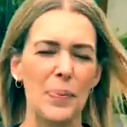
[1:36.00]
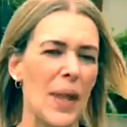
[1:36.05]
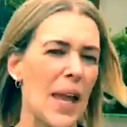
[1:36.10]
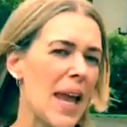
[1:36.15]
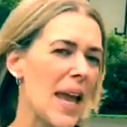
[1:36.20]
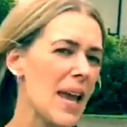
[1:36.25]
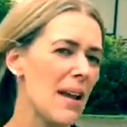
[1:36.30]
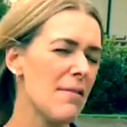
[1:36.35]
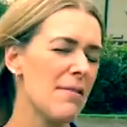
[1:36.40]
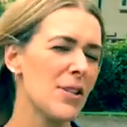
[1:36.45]

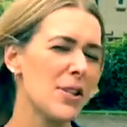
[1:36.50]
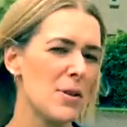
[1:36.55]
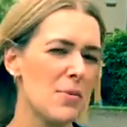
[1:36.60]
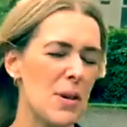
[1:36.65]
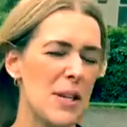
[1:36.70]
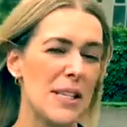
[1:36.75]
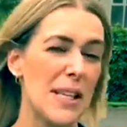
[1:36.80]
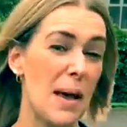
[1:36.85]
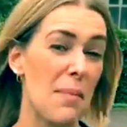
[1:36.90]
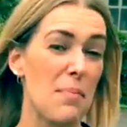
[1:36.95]
Here are some
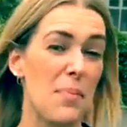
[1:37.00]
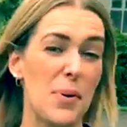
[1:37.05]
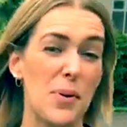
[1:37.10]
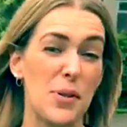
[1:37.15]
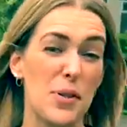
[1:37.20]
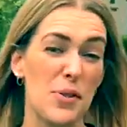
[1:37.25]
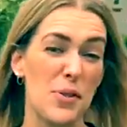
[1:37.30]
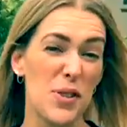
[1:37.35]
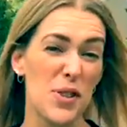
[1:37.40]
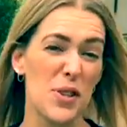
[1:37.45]

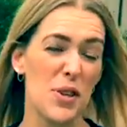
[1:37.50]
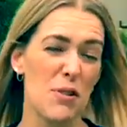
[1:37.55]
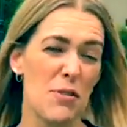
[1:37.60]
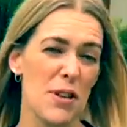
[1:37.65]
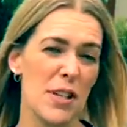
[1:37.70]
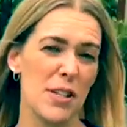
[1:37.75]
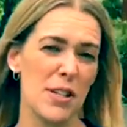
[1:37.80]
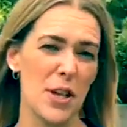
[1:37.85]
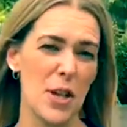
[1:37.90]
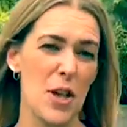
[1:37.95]
examples of
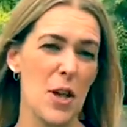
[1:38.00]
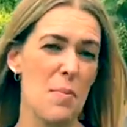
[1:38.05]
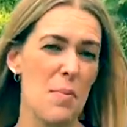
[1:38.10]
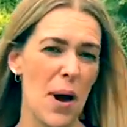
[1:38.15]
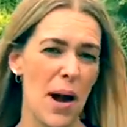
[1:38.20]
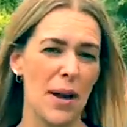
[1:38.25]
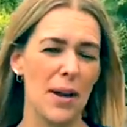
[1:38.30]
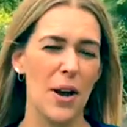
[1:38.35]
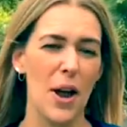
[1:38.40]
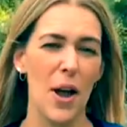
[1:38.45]
stories that you
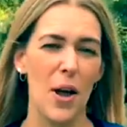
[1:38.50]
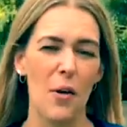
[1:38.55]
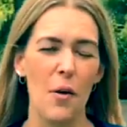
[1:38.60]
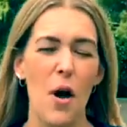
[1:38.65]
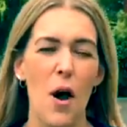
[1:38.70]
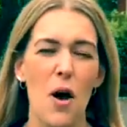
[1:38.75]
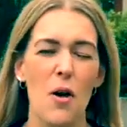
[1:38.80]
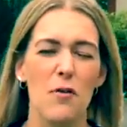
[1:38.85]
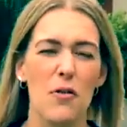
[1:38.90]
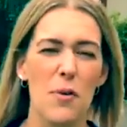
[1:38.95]
might know
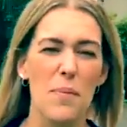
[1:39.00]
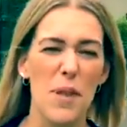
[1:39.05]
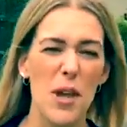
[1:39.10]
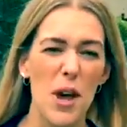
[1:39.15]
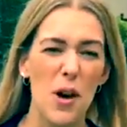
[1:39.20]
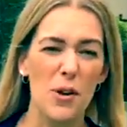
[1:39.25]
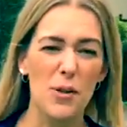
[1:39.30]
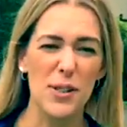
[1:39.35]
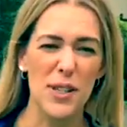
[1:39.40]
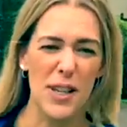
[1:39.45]
from the
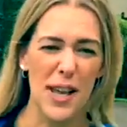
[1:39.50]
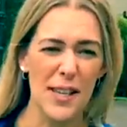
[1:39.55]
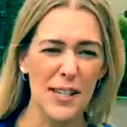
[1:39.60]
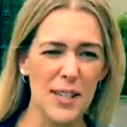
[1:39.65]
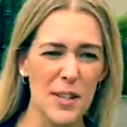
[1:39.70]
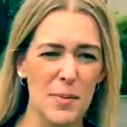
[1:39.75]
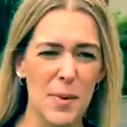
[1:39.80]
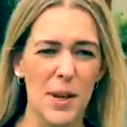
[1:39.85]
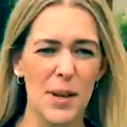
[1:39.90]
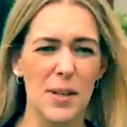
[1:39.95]
Old
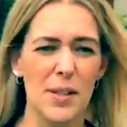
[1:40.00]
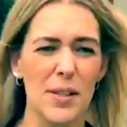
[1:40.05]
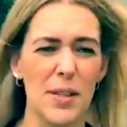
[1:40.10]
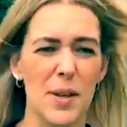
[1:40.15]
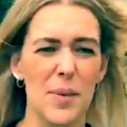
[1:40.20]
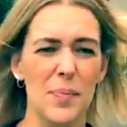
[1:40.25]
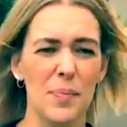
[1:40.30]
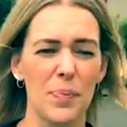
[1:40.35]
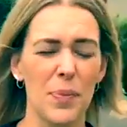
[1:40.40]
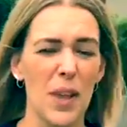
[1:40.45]
Testament.
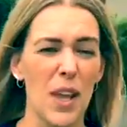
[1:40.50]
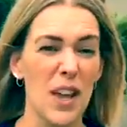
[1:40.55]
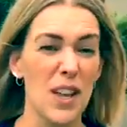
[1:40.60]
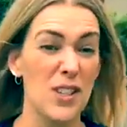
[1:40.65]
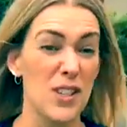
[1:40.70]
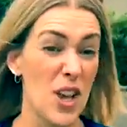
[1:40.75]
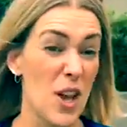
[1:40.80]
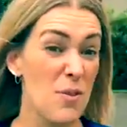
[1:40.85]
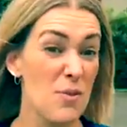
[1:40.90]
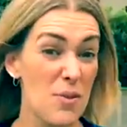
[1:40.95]

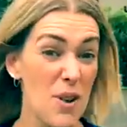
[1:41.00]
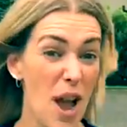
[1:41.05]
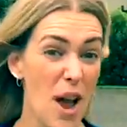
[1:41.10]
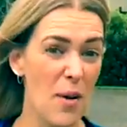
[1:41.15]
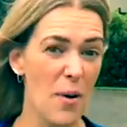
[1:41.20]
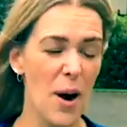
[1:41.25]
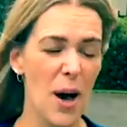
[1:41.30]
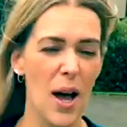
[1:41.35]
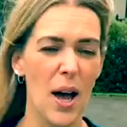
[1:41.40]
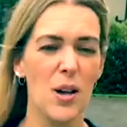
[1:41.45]
So
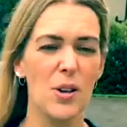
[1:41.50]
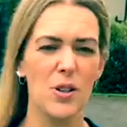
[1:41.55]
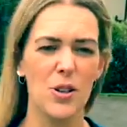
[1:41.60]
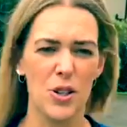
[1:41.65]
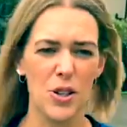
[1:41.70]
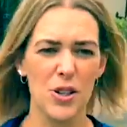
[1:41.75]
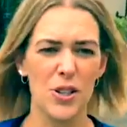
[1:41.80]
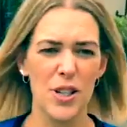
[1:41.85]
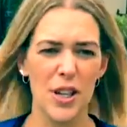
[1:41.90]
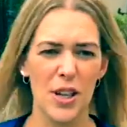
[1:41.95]
Noah
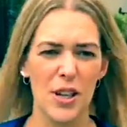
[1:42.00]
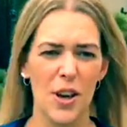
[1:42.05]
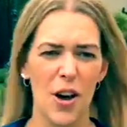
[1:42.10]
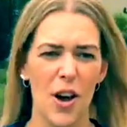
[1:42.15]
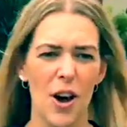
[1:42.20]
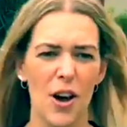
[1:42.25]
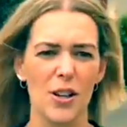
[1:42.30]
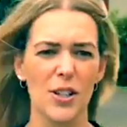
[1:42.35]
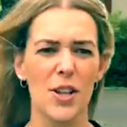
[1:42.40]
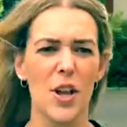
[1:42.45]
trusted
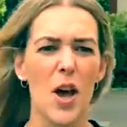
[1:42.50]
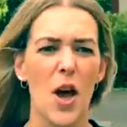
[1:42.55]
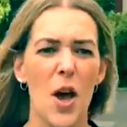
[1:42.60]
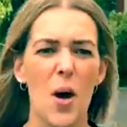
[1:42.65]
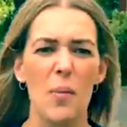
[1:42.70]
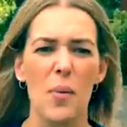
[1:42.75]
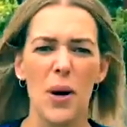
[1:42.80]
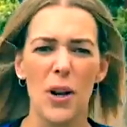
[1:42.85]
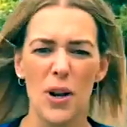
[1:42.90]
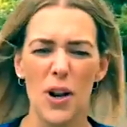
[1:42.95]
God
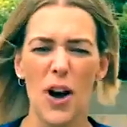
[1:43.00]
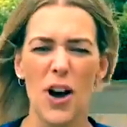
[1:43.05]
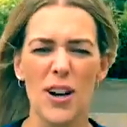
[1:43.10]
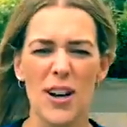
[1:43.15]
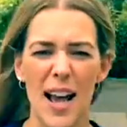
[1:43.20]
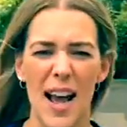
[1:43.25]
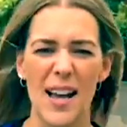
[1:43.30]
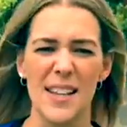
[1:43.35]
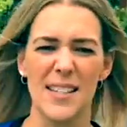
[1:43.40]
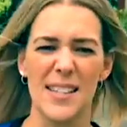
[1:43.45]
when God
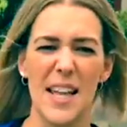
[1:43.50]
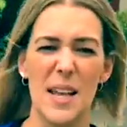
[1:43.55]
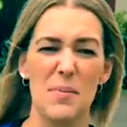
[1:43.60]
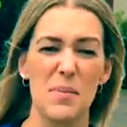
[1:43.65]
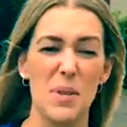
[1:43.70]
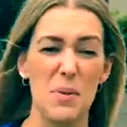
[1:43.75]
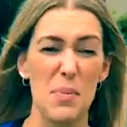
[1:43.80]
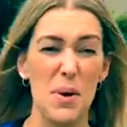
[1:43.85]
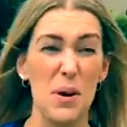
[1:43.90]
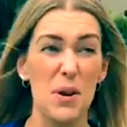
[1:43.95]
asked him
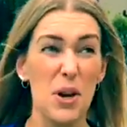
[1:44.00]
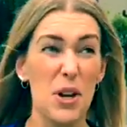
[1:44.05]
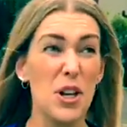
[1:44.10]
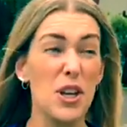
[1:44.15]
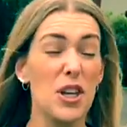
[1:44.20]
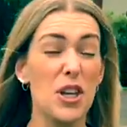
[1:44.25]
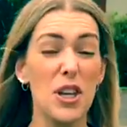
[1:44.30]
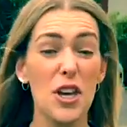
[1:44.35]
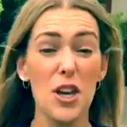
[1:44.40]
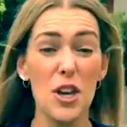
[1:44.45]
to build
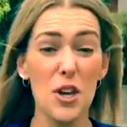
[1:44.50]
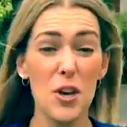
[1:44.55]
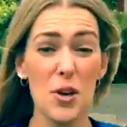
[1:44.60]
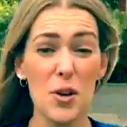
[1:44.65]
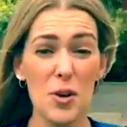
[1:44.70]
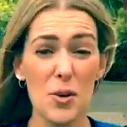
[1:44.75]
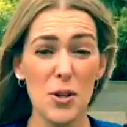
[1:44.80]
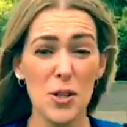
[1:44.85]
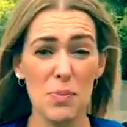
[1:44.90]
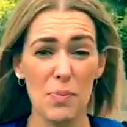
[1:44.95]
a
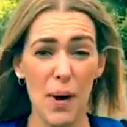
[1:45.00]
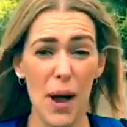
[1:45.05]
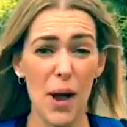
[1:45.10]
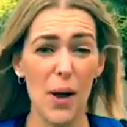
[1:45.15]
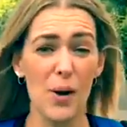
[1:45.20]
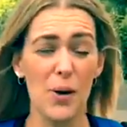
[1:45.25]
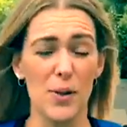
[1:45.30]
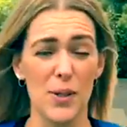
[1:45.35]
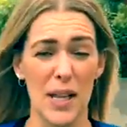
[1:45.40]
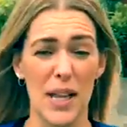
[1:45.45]
huge
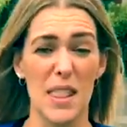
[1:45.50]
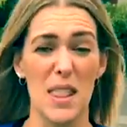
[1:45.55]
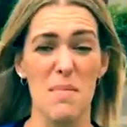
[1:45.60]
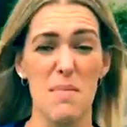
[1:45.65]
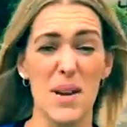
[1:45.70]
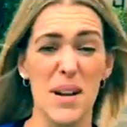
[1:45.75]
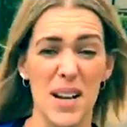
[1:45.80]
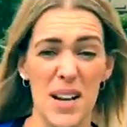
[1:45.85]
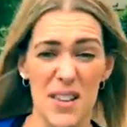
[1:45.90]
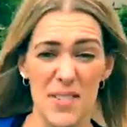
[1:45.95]
boat in the
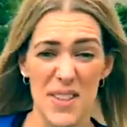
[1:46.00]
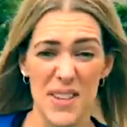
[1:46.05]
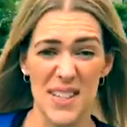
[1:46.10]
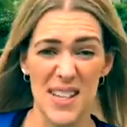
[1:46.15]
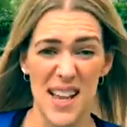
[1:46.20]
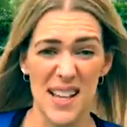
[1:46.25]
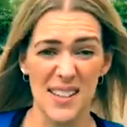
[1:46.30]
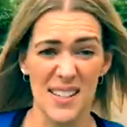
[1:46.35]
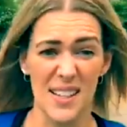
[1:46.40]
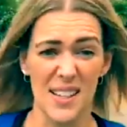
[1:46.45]
middle of the
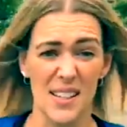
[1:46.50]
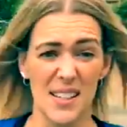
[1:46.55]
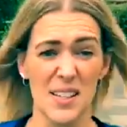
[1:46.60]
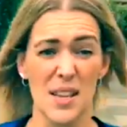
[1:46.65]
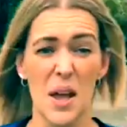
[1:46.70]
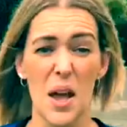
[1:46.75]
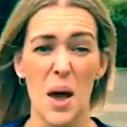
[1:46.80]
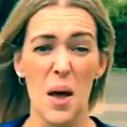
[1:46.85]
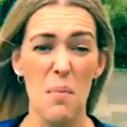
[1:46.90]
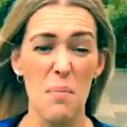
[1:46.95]
desert.
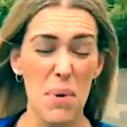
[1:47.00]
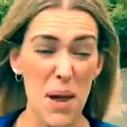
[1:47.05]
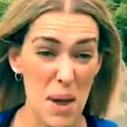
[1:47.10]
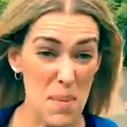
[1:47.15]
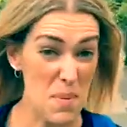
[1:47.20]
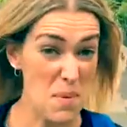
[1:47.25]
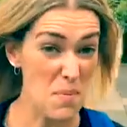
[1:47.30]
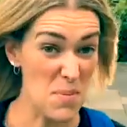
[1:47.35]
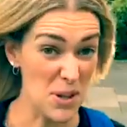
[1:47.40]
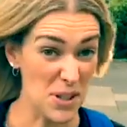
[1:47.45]

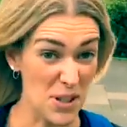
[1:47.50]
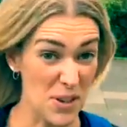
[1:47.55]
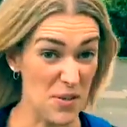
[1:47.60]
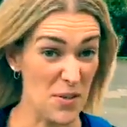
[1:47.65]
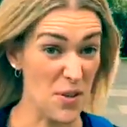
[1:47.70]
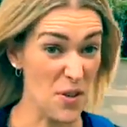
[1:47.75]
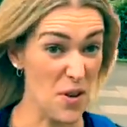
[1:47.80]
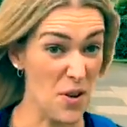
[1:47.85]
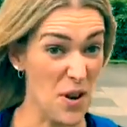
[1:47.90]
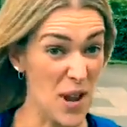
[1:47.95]
People must have
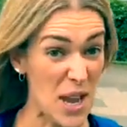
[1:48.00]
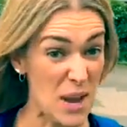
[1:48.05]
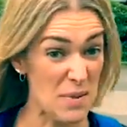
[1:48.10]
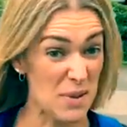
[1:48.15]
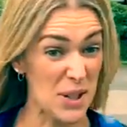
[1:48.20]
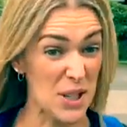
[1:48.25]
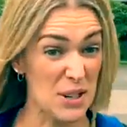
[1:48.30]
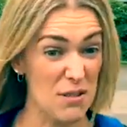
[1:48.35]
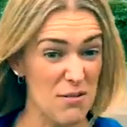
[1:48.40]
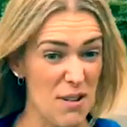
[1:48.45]
thought he
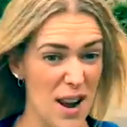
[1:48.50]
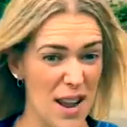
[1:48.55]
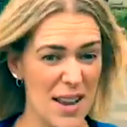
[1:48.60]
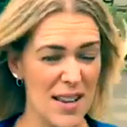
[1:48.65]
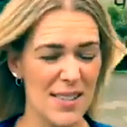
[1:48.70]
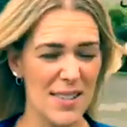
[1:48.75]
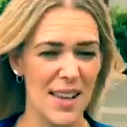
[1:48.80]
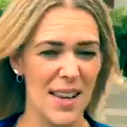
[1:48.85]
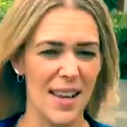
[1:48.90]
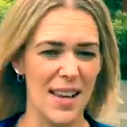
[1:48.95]
was
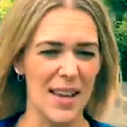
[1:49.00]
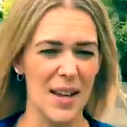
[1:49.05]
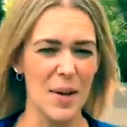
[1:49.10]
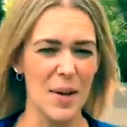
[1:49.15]
crazy.